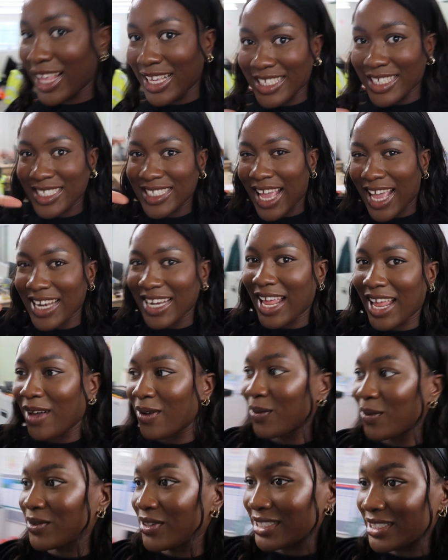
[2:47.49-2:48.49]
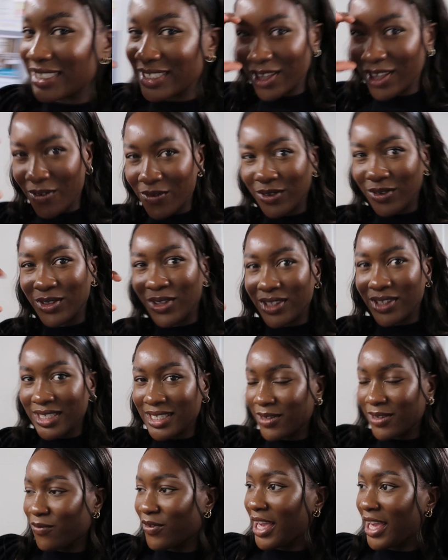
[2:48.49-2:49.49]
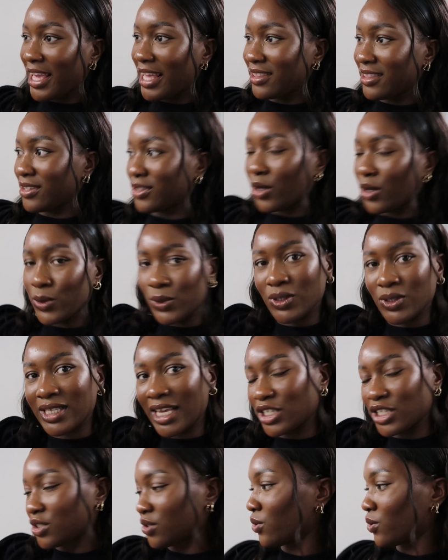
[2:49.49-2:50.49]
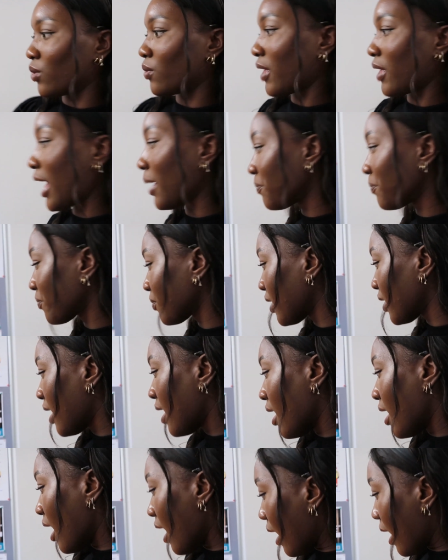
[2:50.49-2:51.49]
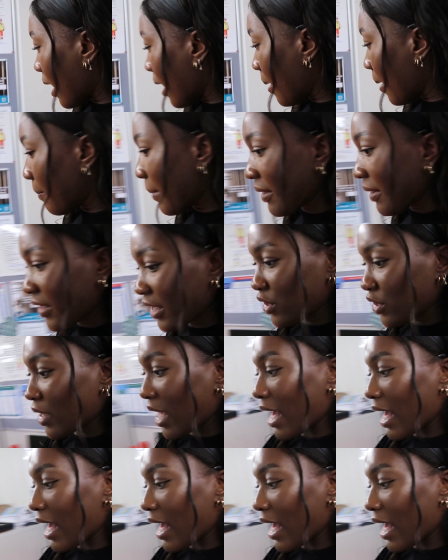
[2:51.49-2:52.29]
like the setting out, the the surveying, the total station and all of that. And then you